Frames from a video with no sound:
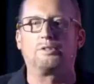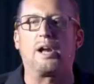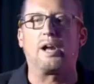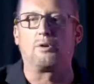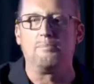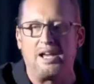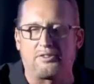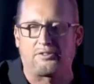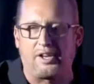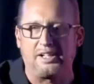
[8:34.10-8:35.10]
recommend
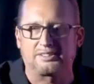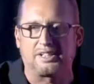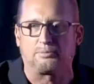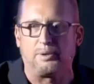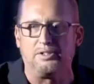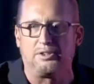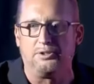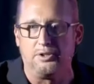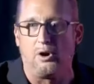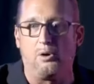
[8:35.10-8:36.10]
things that we
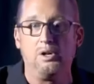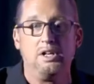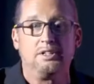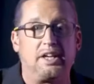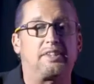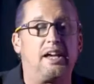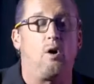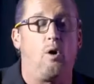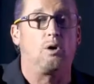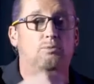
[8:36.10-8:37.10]
know that they
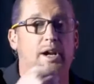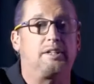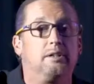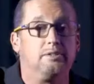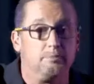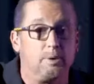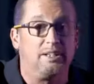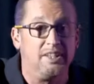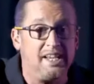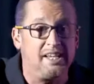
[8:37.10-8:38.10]
already
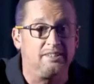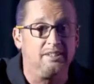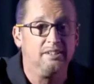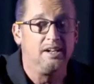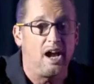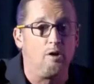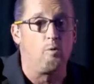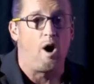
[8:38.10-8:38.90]
will need and